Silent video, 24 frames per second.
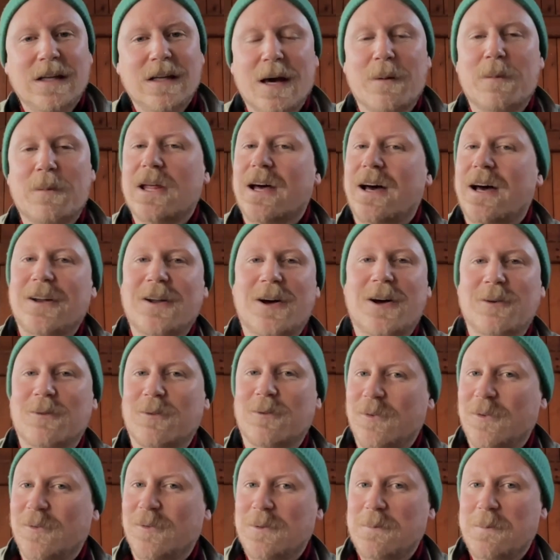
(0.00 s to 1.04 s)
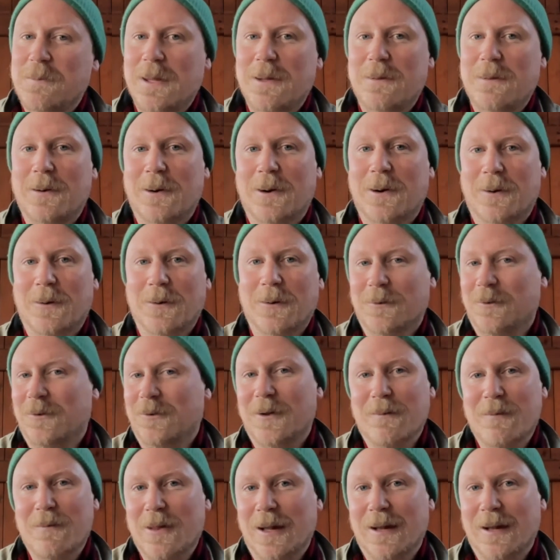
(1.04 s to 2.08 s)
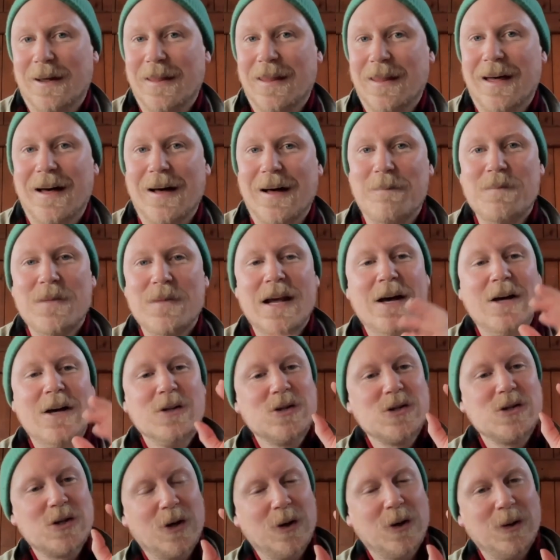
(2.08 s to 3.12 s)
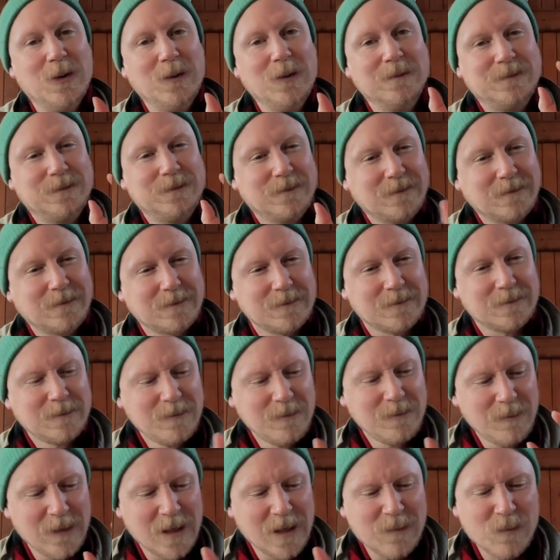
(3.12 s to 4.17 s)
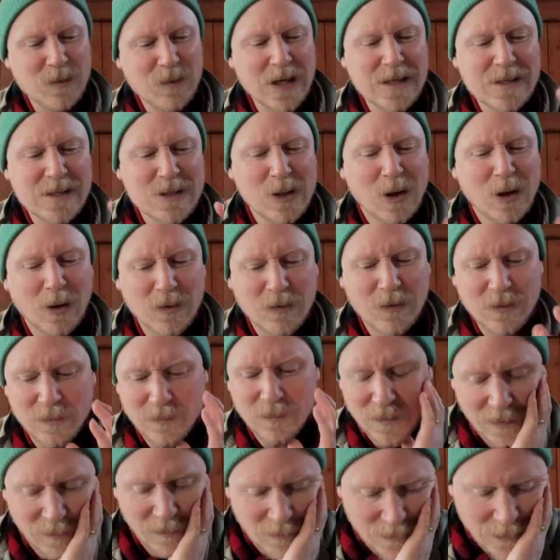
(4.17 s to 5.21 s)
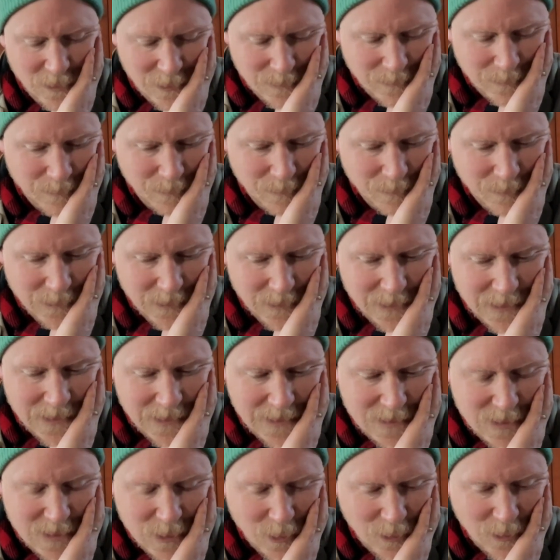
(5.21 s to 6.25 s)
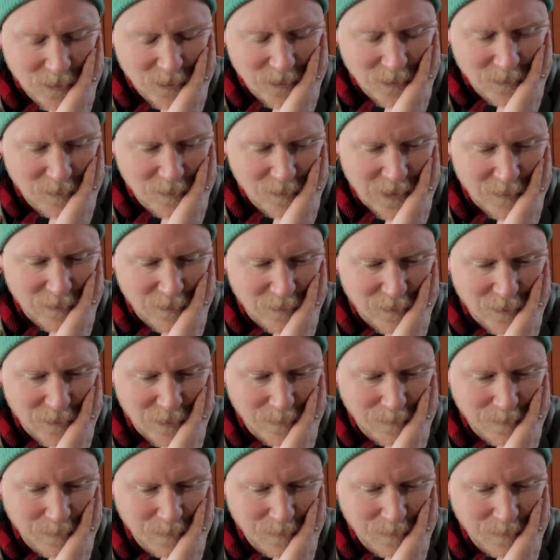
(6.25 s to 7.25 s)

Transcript: wow. But that had one hundred fifty people or something like that. So there's lots of different, there's lots of different,